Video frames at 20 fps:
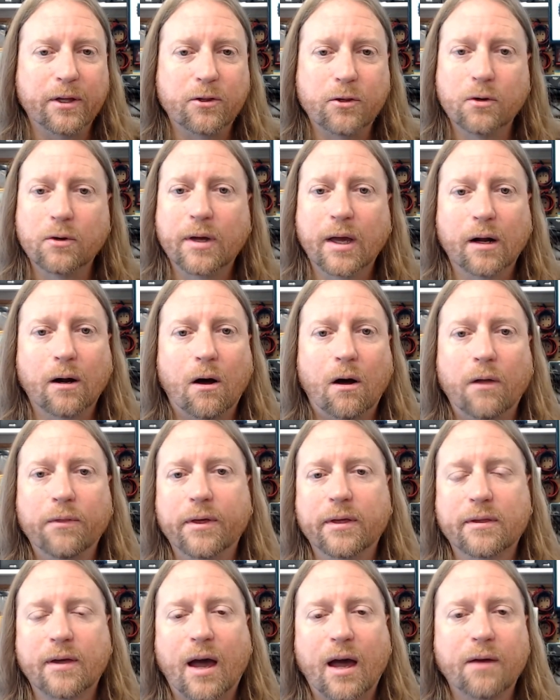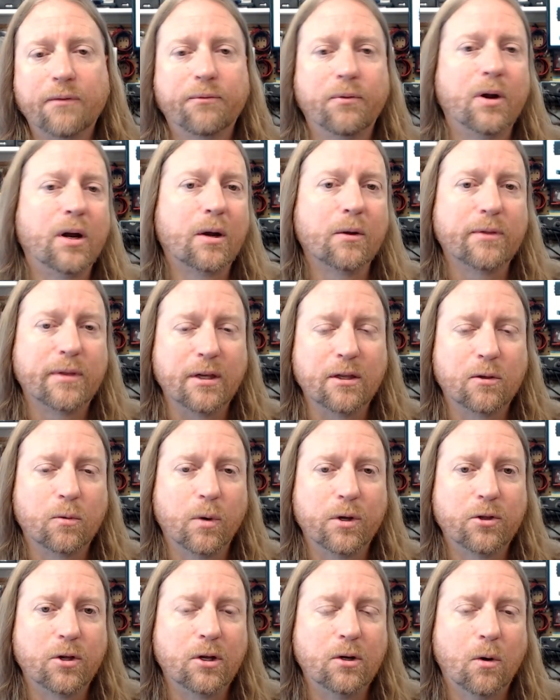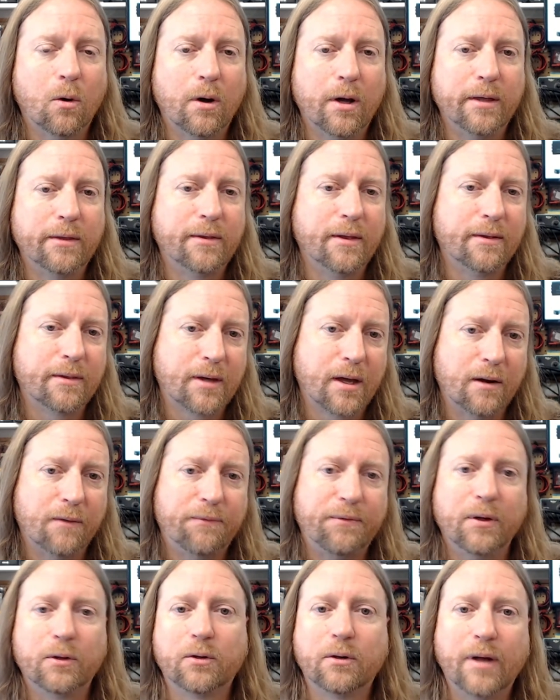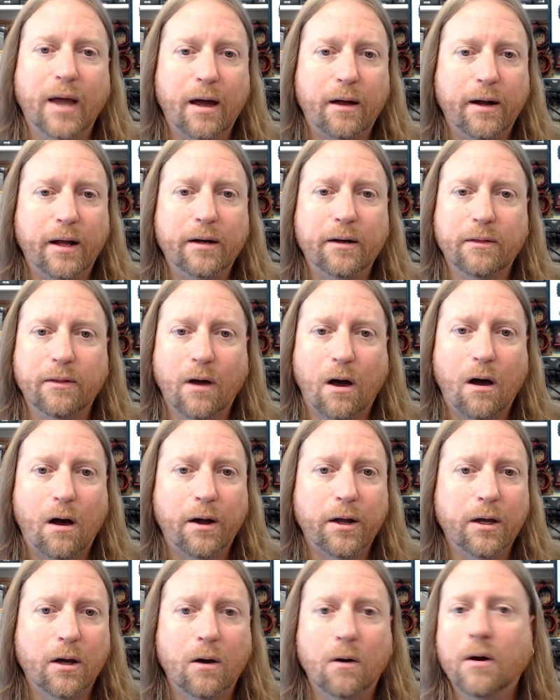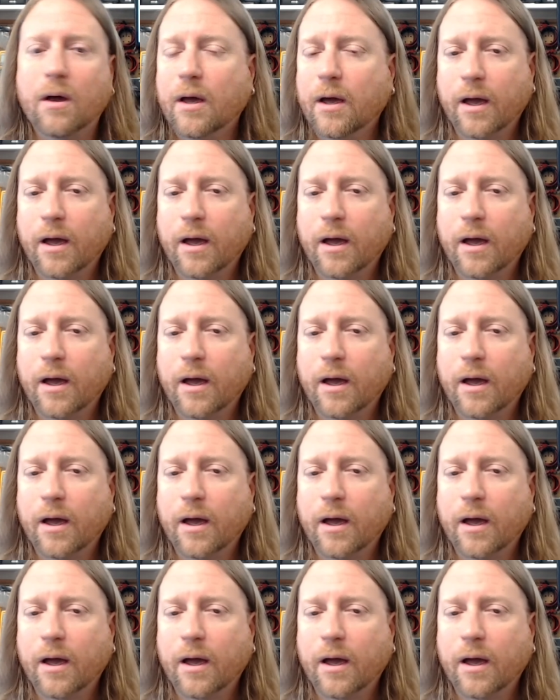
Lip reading: So you'll get all this high frequency switching noise that's going to filter down into the audio,